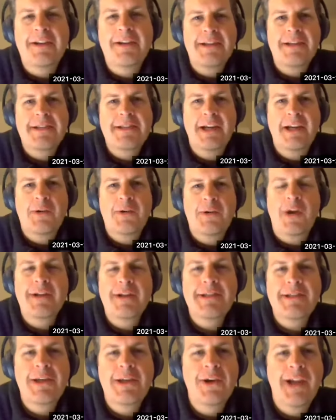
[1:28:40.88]
it's great to
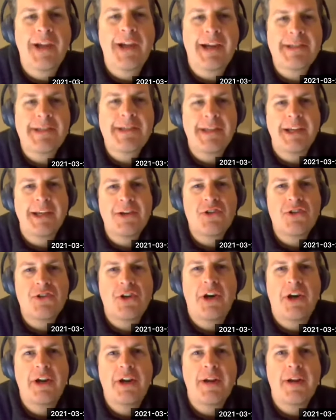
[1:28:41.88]
see you, Lexi and
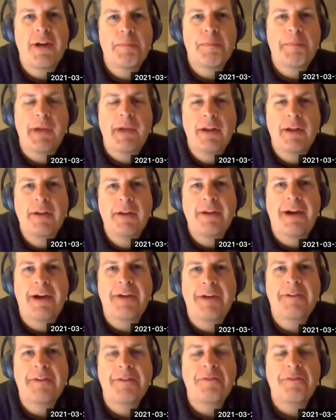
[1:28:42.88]
John and Bill,
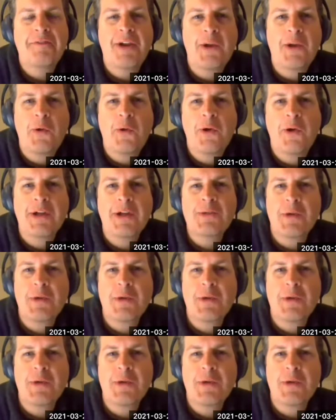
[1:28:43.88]
after following you on